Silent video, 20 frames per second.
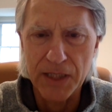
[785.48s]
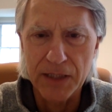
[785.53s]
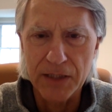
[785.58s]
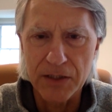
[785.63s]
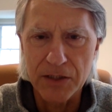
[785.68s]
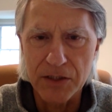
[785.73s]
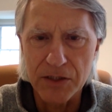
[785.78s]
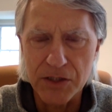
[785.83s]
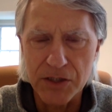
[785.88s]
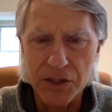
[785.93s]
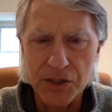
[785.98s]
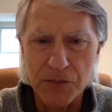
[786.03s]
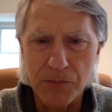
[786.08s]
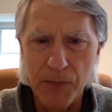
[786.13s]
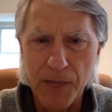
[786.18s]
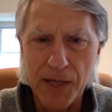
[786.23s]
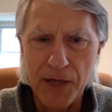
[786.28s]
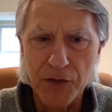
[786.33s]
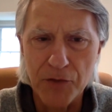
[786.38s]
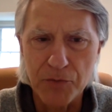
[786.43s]
and disease
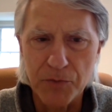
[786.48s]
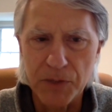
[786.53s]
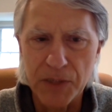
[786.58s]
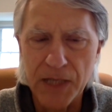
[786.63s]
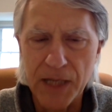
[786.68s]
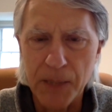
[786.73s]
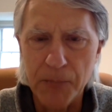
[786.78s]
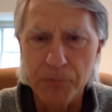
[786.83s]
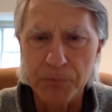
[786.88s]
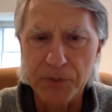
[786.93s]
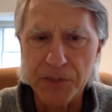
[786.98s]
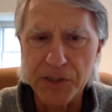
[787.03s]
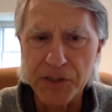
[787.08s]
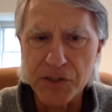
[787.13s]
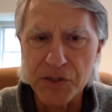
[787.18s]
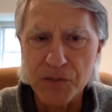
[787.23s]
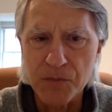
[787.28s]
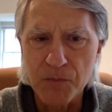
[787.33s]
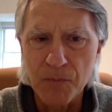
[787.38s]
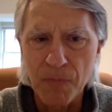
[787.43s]
management
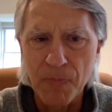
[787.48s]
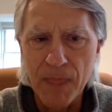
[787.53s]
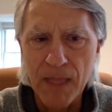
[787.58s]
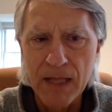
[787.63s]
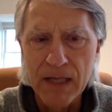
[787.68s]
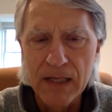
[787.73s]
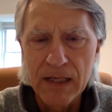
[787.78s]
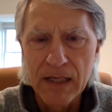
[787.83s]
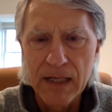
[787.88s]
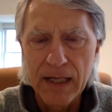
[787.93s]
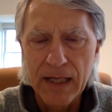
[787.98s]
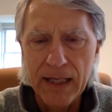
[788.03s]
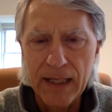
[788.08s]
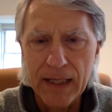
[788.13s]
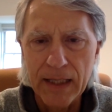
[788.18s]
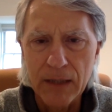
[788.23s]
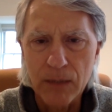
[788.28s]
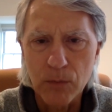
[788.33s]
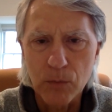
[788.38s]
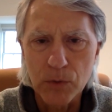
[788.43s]
companies.
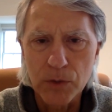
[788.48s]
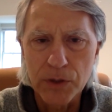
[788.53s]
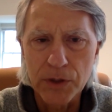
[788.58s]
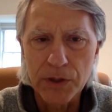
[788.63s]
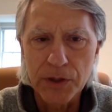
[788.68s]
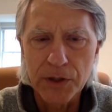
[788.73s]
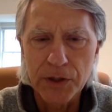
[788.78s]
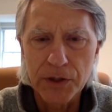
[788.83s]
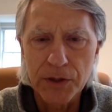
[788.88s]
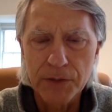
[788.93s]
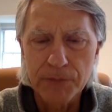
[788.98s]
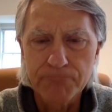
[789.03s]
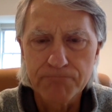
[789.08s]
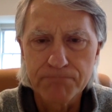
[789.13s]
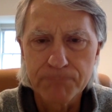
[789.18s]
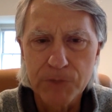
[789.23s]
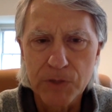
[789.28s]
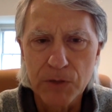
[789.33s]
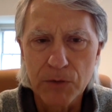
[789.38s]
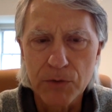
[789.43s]
And we're
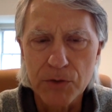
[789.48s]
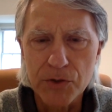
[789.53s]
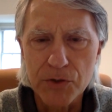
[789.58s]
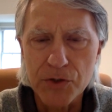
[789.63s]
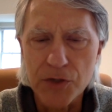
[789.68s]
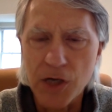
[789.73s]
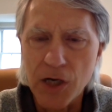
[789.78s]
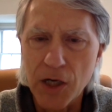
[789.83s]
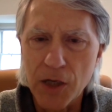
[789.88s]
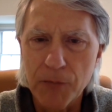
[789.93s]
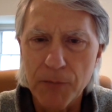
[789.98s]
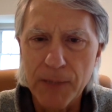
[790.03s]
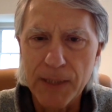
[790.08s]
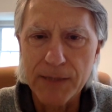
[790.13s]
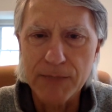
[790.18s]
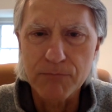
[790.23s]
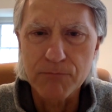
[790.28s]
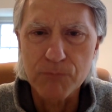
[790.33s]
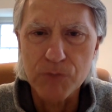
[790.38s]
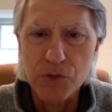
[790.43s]
going to talk
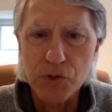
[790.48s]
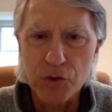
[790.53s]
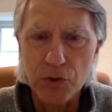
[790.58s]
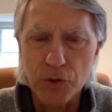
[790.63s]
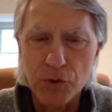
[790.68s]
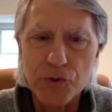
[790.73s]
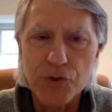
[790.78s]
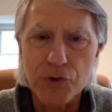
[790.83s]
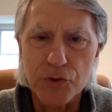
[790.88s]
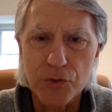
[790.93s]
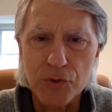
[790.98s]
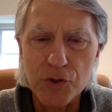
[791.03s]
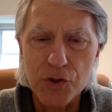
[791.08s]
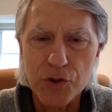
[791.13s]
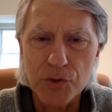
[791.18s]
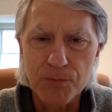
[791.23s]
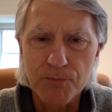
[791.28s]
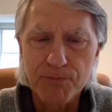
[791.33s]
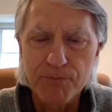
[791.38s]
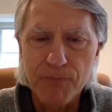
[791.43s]
about
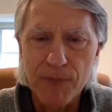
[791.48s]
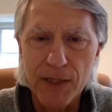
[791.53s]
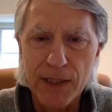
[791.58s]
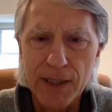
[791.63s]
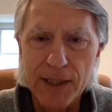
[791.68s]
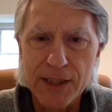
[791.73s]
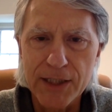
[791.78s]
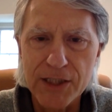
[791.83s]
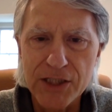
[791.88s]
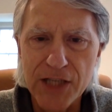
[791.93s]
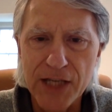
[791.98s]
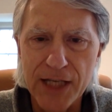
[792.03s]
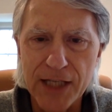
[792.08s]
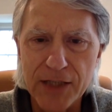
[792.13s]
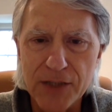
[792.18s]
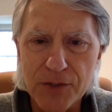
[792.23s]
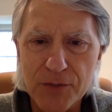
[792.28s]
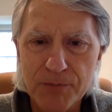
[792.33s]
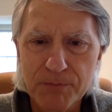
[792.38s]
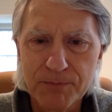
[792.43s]
solutions in a
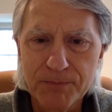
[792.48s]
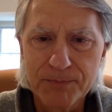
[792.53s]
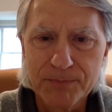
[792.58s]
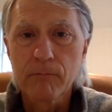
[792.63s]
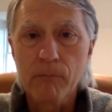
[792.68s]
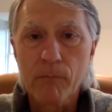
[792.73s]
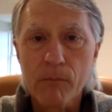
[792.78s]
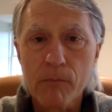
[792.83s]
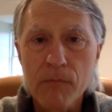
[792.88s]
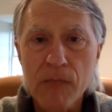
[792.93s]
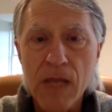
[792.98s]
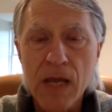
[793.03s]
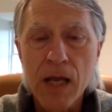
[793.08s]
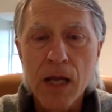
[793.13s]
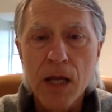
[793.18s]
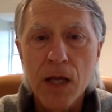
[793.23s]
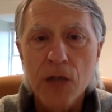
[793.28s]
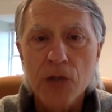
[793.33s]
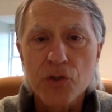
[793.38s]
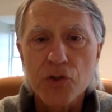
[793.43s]
second.
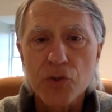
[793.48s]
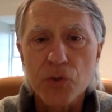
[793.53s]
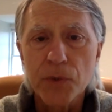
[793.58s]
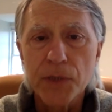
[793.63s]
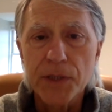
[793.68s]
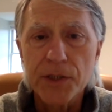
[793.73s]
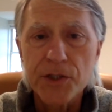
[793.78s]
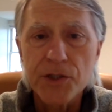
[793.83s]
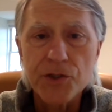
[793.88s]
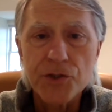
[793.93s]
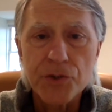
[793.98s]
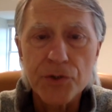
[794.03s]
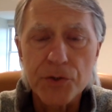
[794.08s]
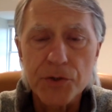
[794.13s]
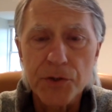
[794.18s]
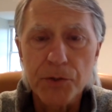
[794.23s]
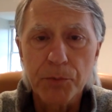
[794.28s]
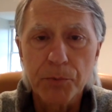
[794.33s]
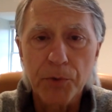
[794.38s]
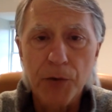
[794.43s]
So in addition
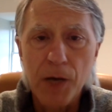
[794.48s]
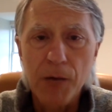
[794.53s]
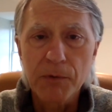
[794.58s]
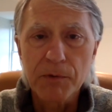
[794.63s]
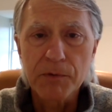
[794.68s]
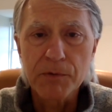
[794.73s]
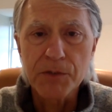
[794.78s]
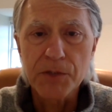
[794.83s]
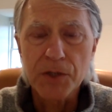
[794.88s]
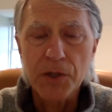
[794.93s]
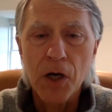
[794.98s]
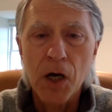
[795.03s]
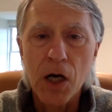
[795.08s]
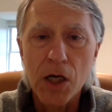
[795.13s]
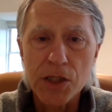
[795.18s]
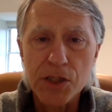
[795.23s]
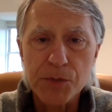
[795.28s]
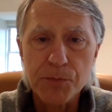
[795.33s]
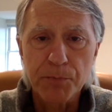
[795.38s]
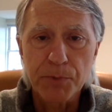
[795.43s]
to the problems that
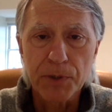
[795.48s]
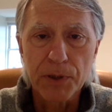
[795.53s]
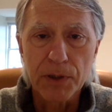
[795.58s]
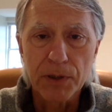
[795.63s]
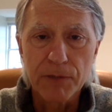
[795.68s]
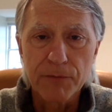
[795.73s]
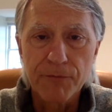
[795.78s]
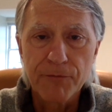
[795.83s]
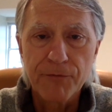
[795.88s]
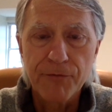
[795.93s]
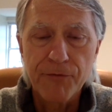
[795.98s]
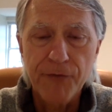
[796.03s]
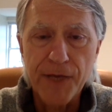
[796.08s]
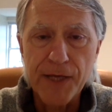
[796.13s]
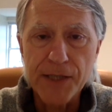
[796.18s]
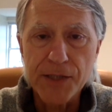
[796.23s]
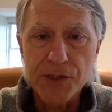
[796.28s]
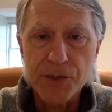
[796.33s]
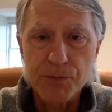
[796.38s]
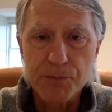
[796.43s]
hospitals
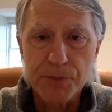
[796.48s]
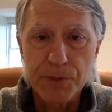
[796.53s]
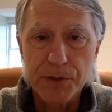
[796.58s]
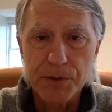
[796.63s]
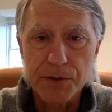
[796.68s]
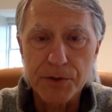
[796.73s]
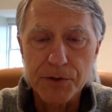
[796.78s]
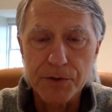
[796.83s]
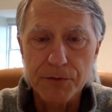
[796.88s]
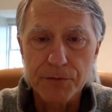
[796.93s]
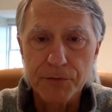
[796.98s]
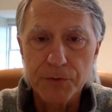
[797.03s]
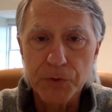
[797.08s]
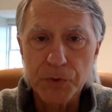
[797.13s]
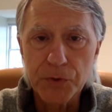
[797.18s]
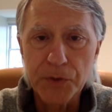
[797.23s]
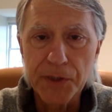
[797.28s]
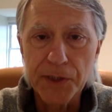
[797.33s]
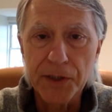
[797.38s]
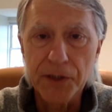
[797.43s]
face because of
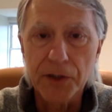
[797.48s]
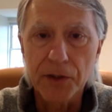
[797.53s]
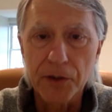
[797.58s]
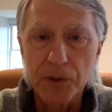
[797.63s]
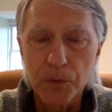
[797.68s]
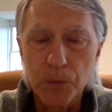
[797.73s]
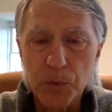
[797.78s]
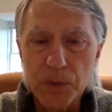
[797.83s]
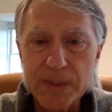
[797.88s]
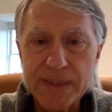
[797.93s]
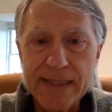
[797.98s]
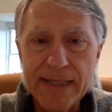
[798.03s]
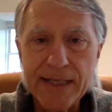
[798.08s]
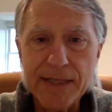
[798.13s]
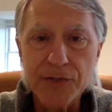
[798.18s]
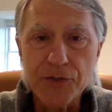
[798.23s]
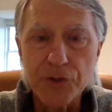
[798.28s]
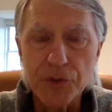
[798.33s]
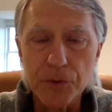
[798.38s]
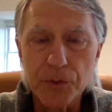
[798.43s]
who they are and what
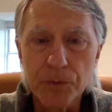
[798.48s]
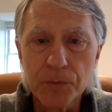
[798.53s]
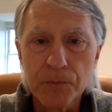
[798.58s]
they do,